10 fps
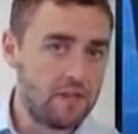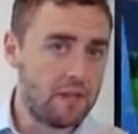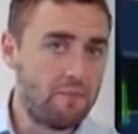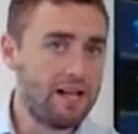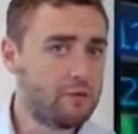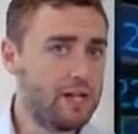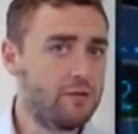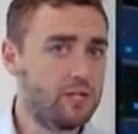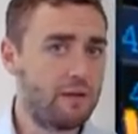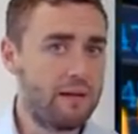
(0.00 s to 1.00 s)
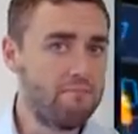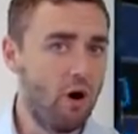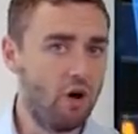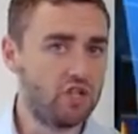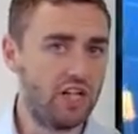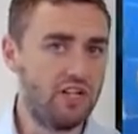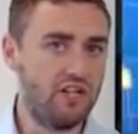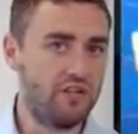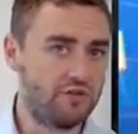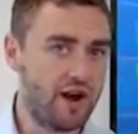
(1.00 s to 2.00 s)
Now, the best way to explain margin
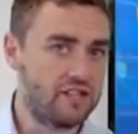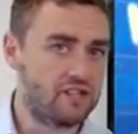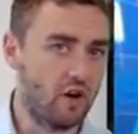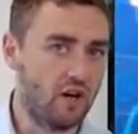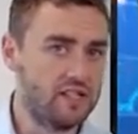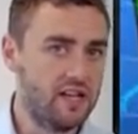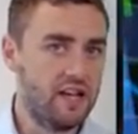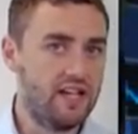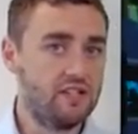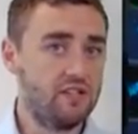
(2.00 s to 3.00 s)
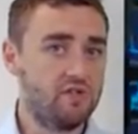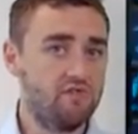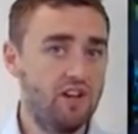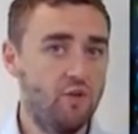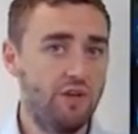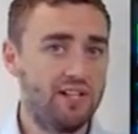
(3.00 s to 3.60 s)
and trade size is to use a real-world